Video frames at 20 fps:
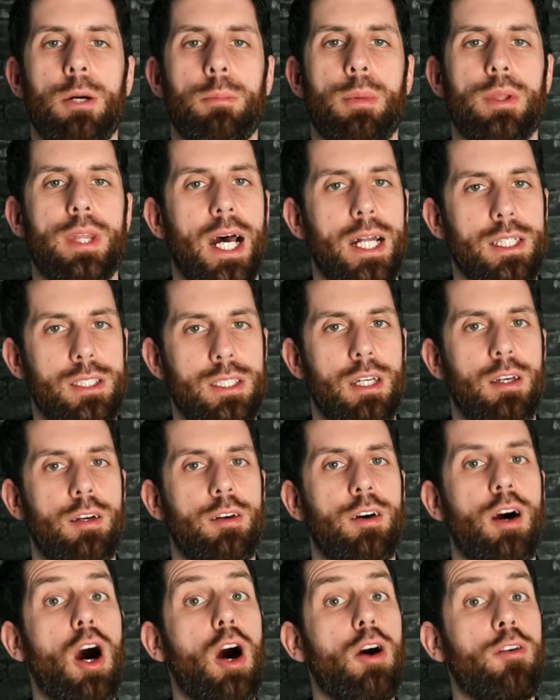But that's it
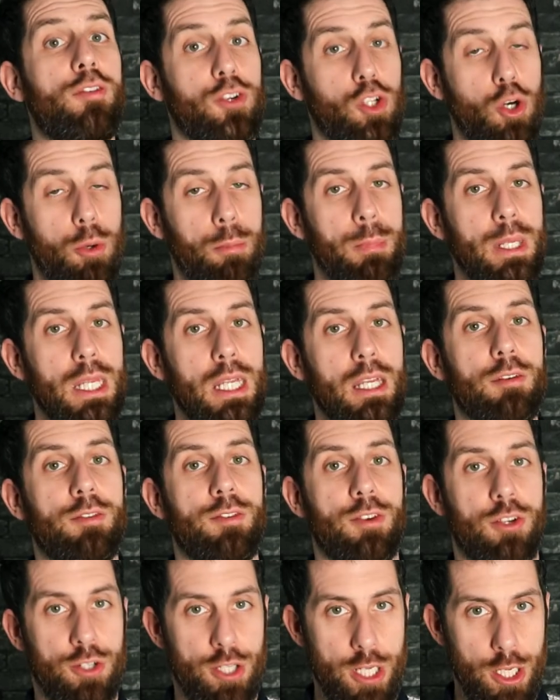from me
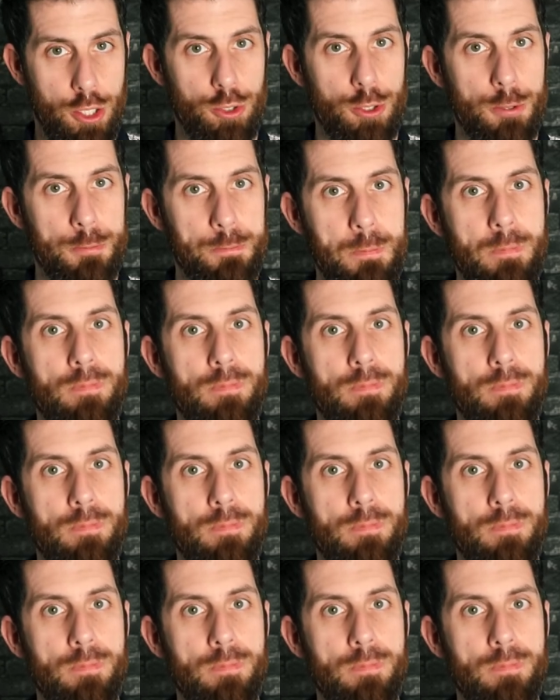for now.